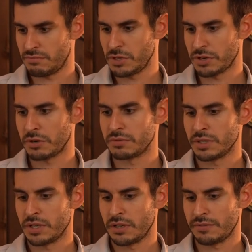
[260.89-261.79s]
you know,
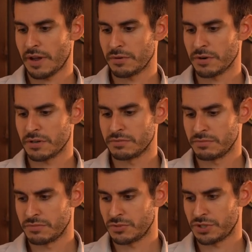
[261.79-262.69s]
if I were
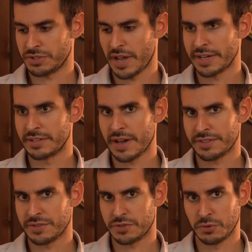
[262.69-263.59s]
just kind of
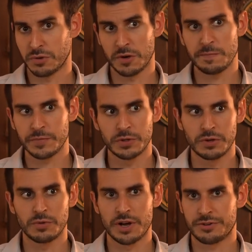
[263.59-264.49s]
at the store, you
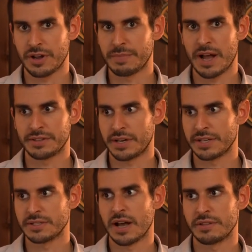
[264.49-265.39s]
know, wandering about and
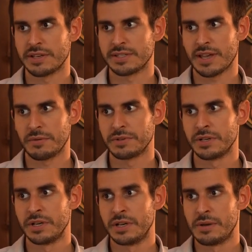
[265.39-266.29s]
I saw this, I would
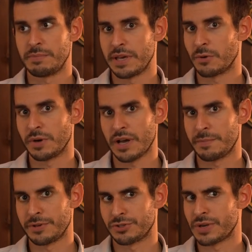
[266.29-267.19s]
Pick one
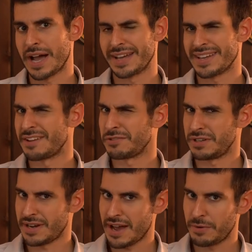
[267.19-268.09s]
up and try it every
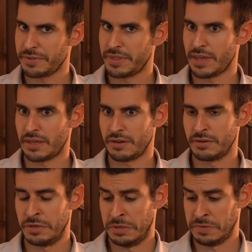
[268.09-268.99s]
now and
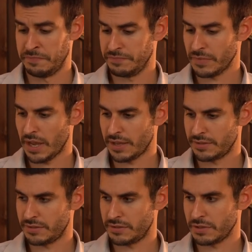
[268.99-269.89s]
then
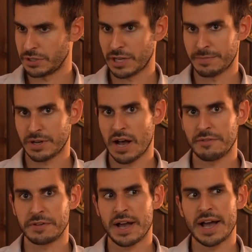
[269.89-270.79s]
as a good cup of
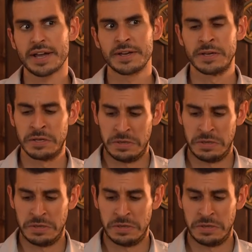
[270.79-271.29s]
coffee. I,